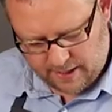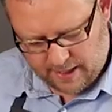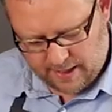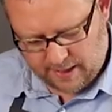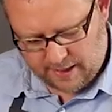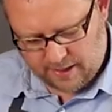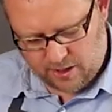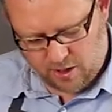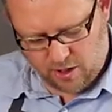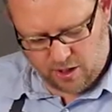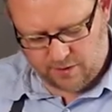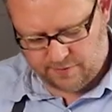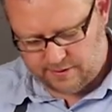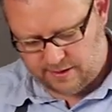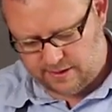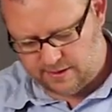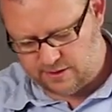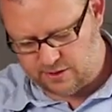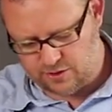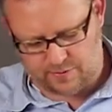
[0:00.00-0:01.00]
And the
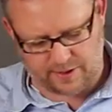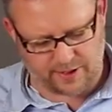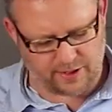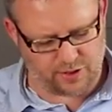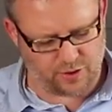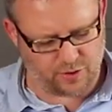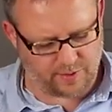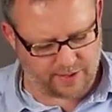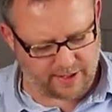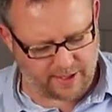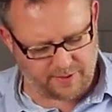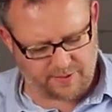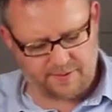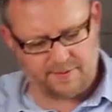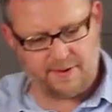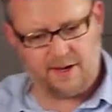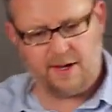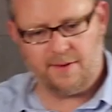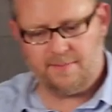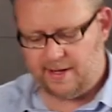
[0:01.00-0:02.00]
olives, the easiest way to do it
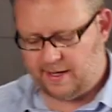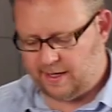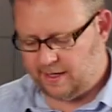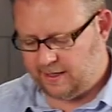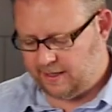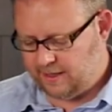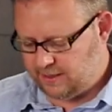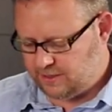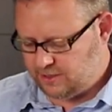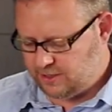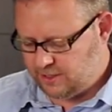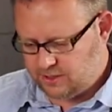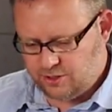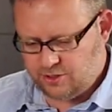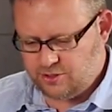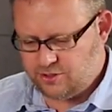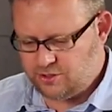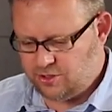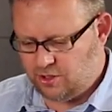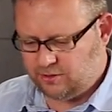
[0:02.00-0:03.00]
without making it
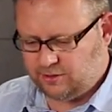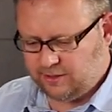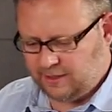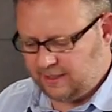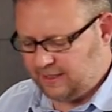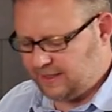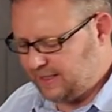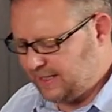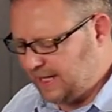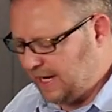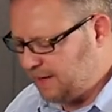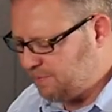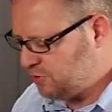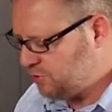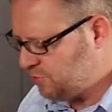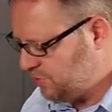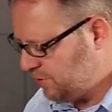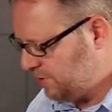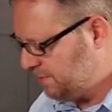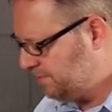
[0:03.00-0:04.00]
too salty like the
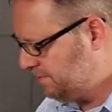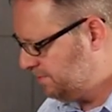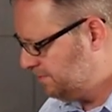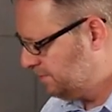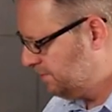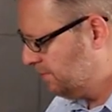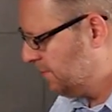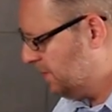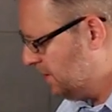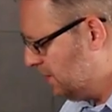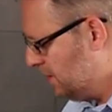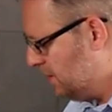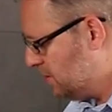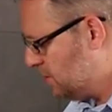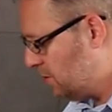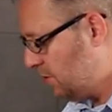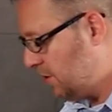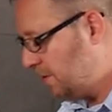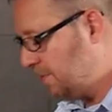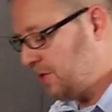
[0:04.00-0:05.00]
capers would.
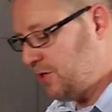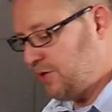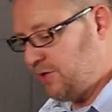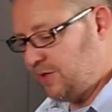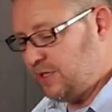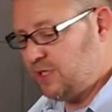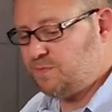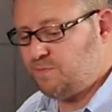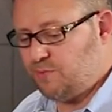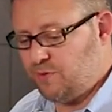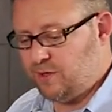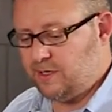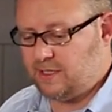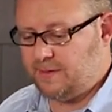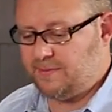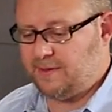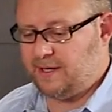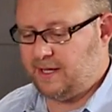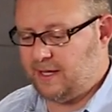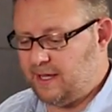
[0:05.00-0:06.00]
So what I'm going to do at this point
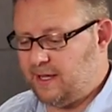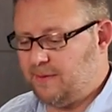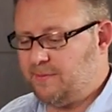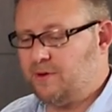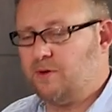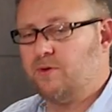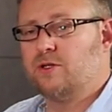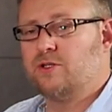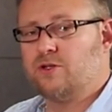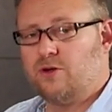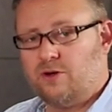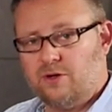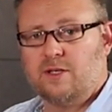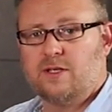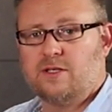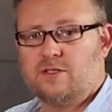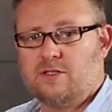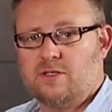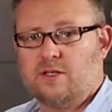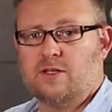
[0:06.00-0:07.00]
is I'm going to
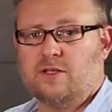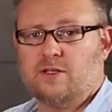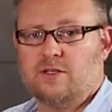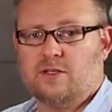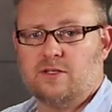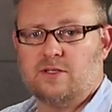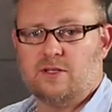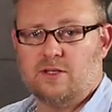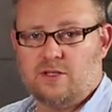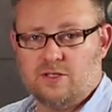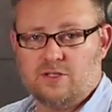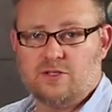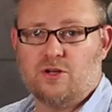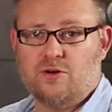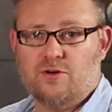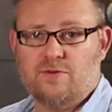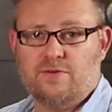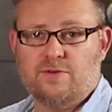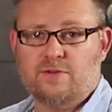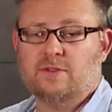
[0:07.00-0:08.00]
return this to the
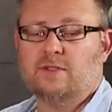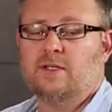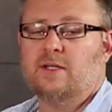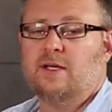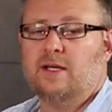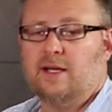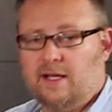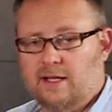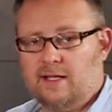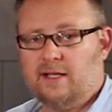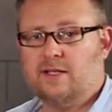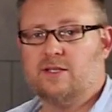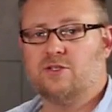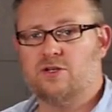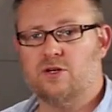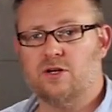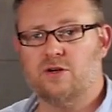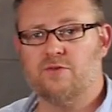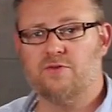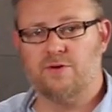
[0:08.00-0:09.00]
stove and let
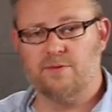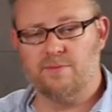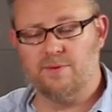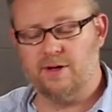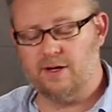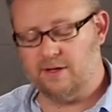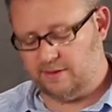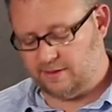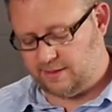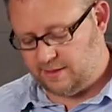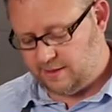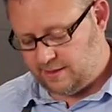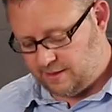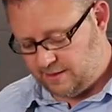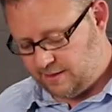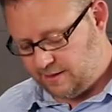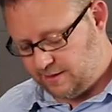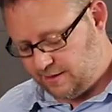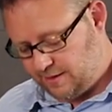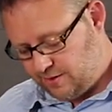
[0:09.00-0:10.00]
this cook for about
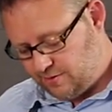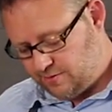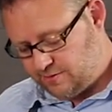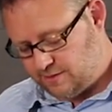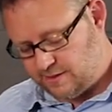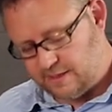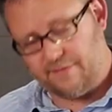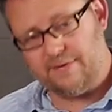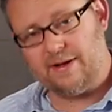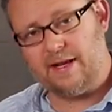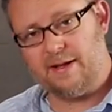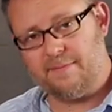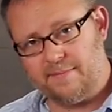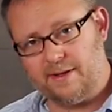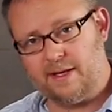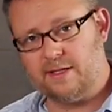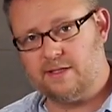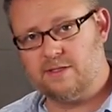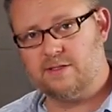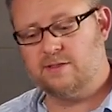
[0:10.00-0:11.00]
7-8
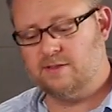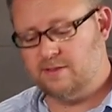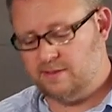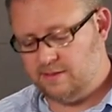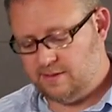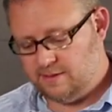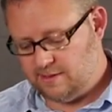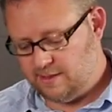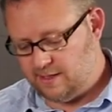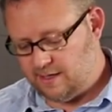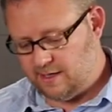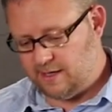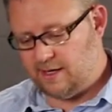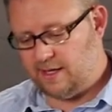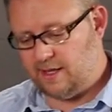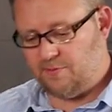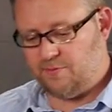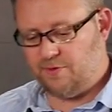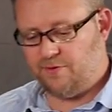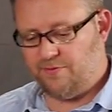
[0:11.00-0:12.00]
minutes,
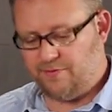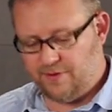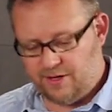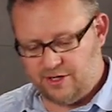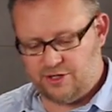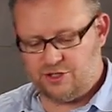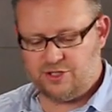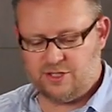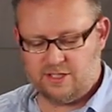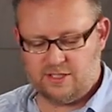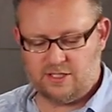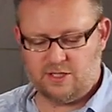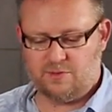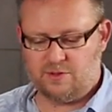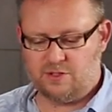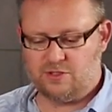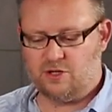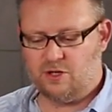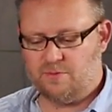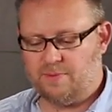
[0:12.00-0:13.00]
and then we'll finish seasoning
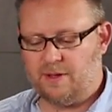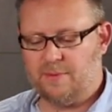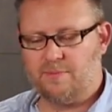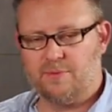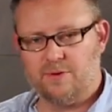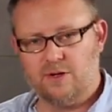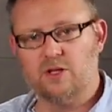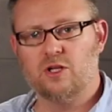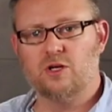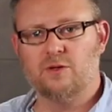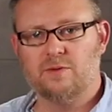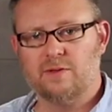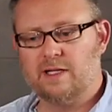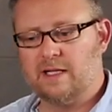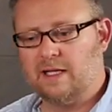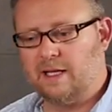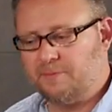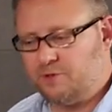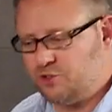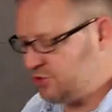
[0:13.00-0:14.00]
with salt, pepper, and a little bit
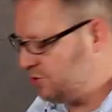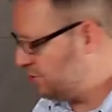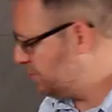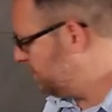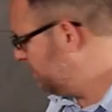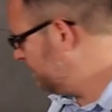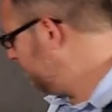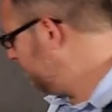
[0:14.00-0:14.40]
of lemon juice.